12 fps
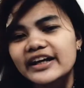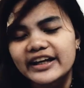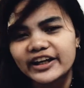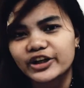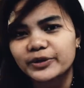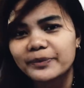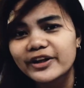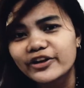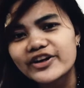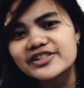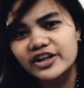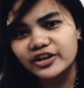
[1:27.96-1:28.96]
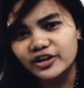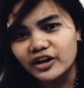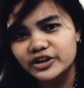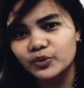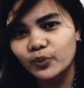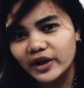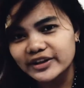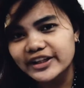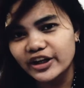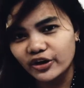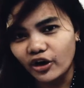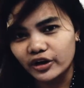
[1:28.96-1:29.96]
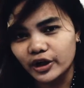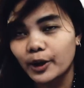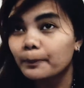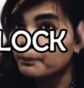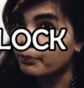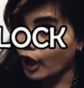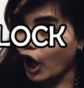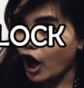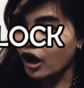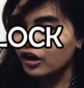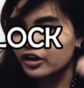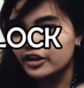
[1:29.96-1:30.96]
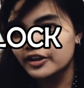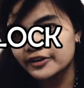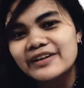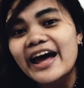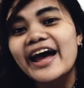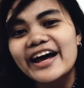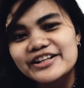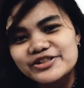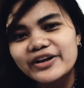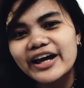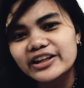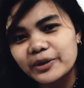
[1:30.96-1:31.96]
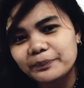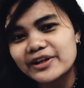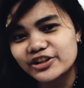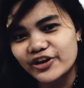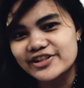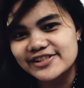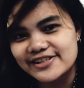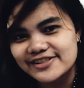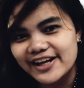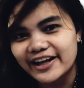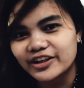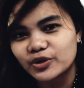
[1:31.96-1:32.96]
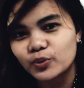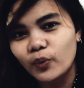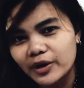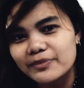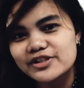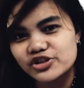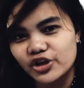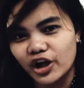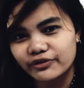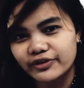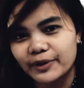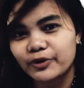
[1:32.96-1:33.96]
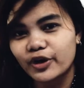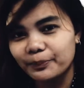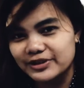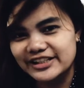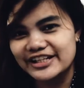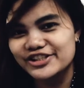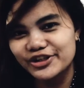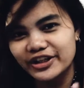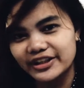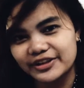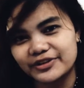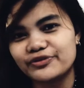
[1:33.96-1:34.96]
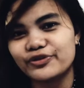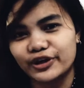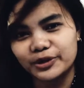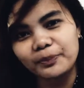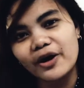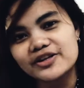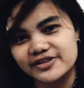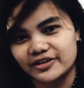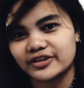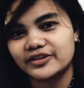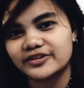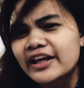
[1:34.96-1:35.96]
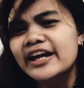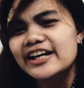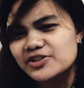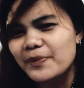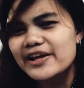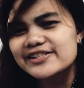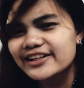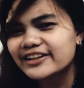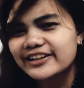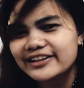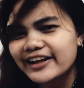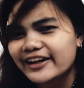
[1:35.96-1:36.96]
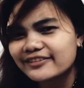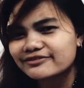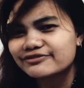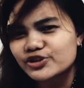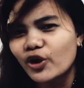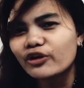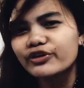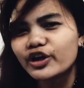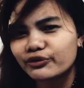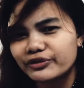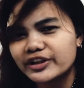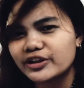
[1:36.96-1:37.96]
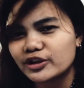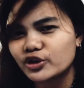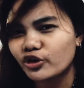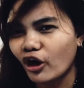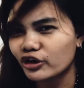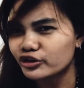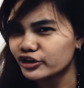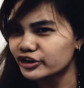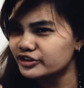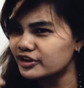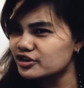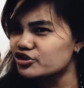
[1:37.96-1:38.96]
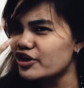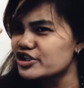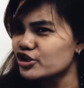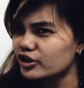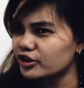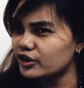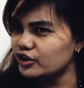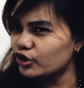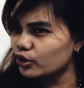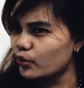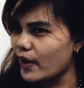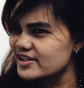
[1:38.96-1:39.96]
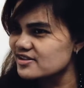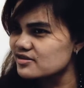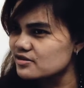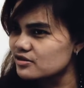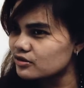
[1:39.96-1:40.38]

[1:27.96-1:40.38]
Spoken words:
Here, Bitcoins are locked in what they call a block, and to get the Bitcoins inside it, one must solve a computationally difficult puzzle. It's basically like solving a riddle to conquer the treasure in your quest.